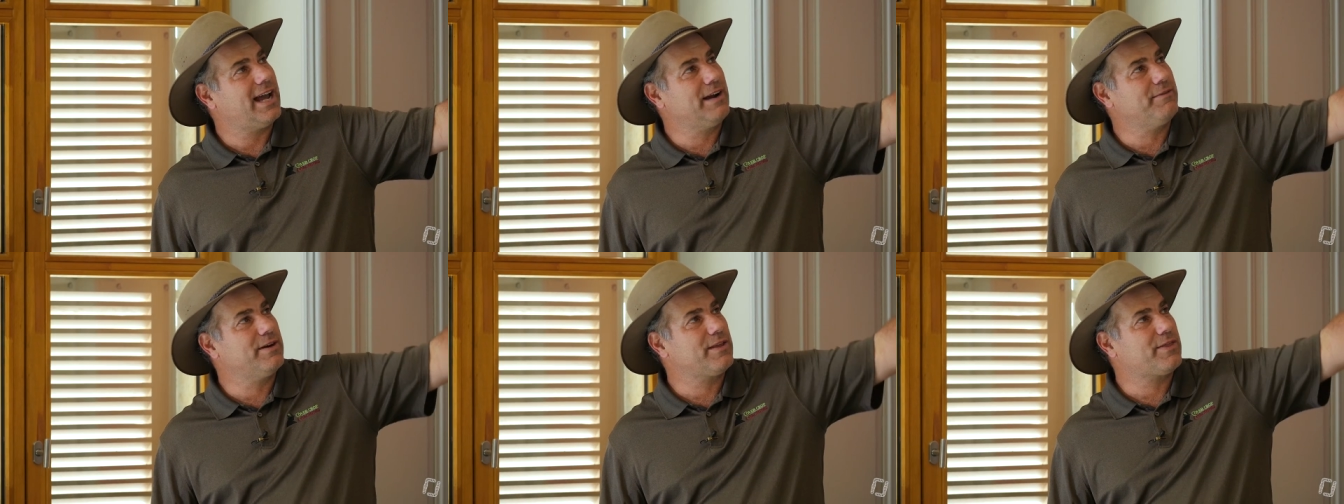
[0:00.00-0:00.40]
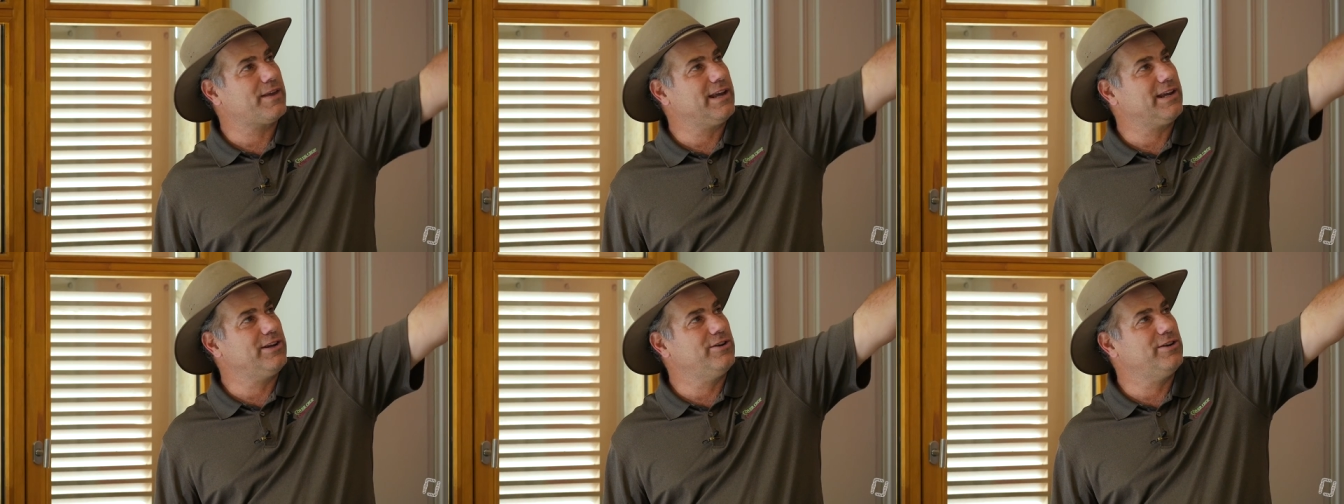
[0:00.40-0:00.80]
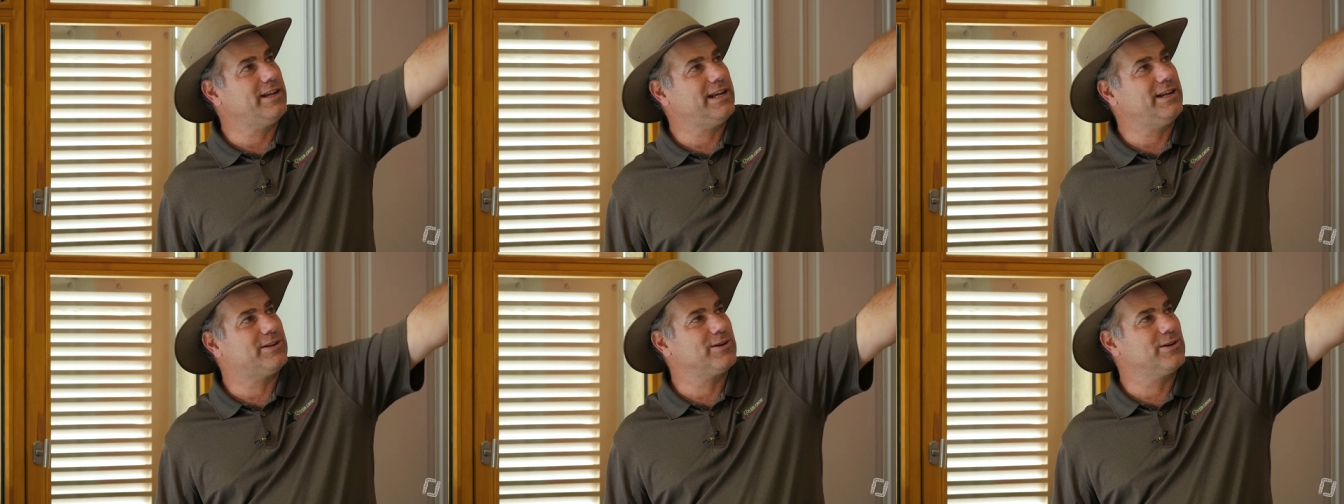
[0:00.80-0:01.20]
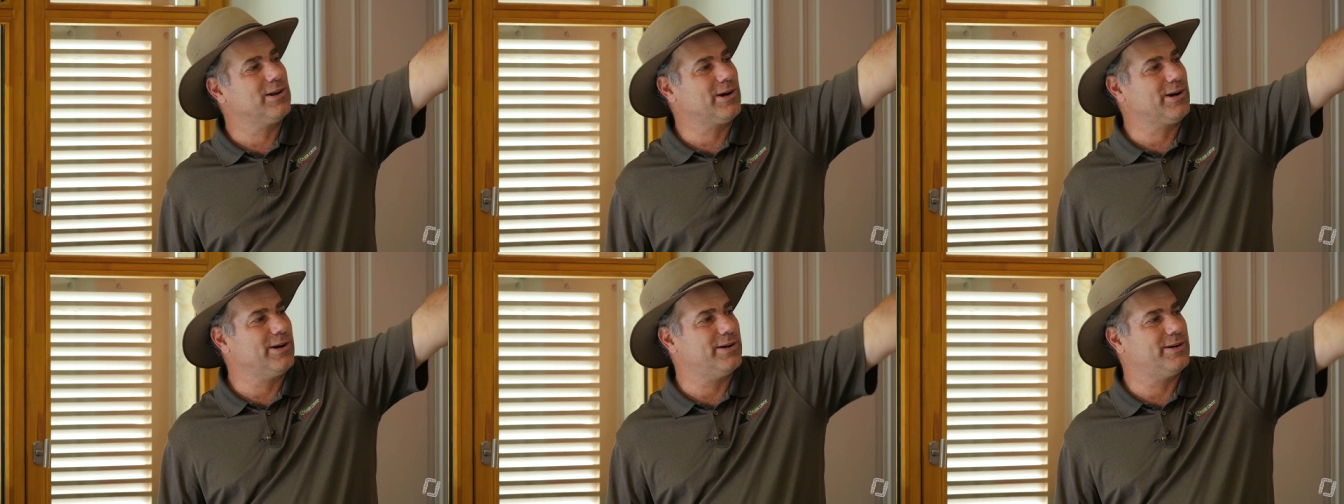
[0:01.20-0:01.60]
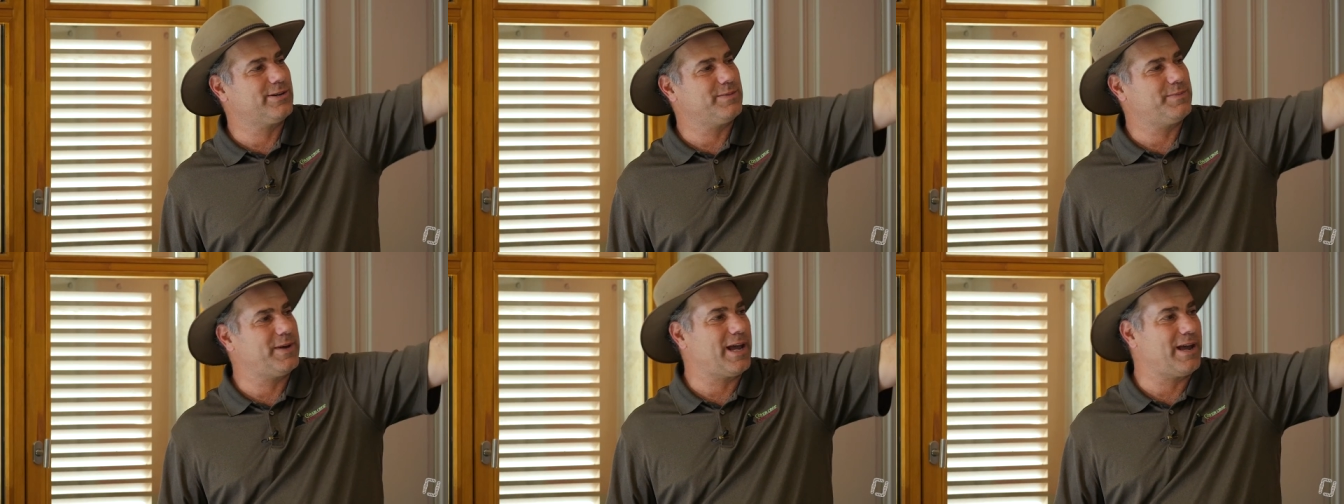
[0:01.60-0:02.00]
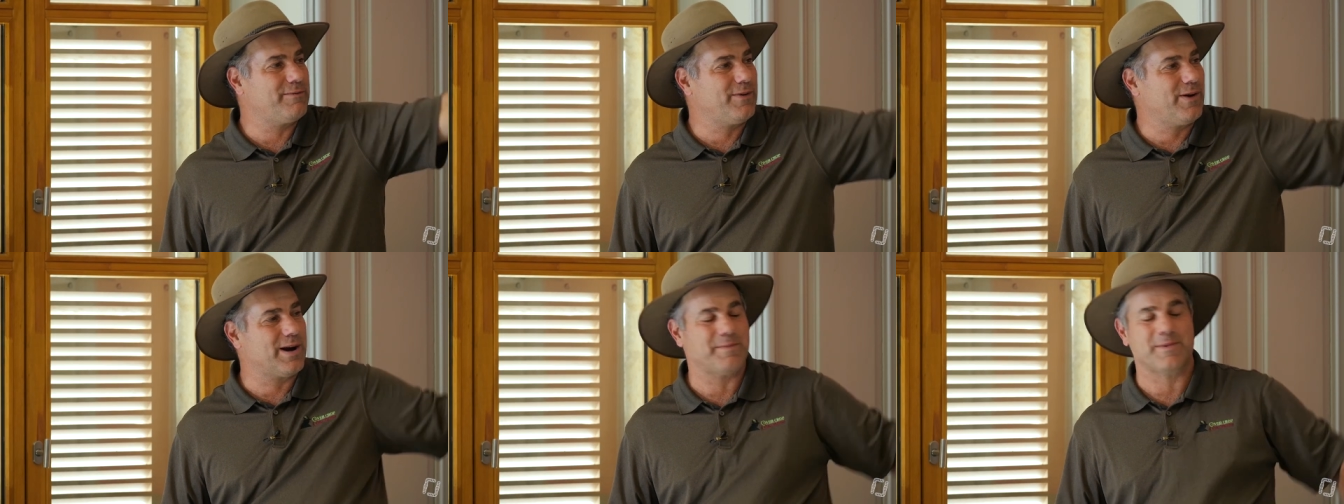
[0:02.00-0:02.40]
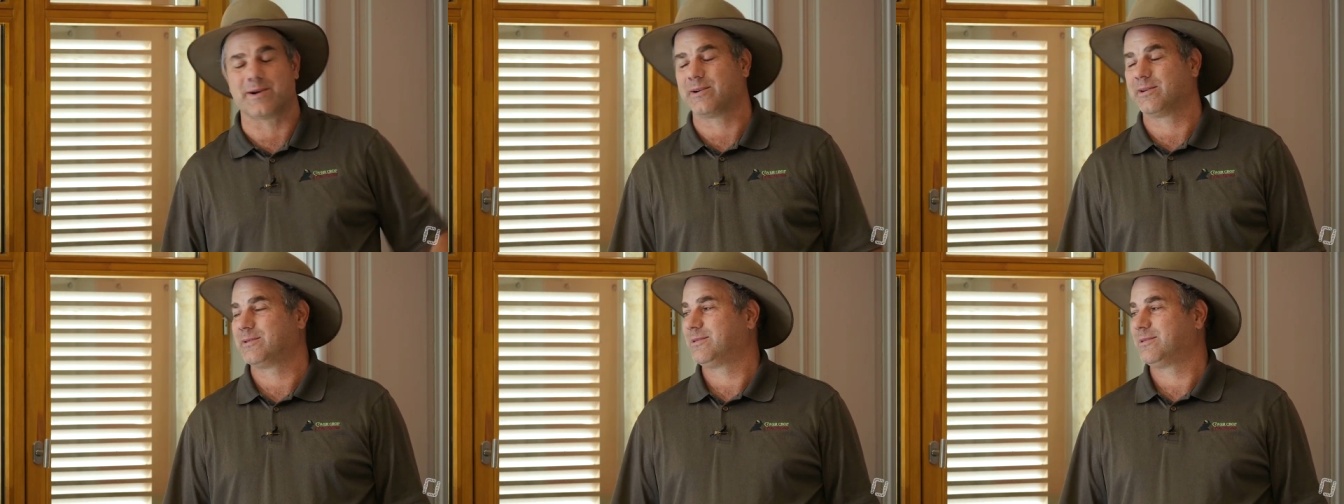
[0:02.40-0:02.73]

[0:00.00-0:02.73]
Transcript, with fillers: Everything you need to learn to be a farmer.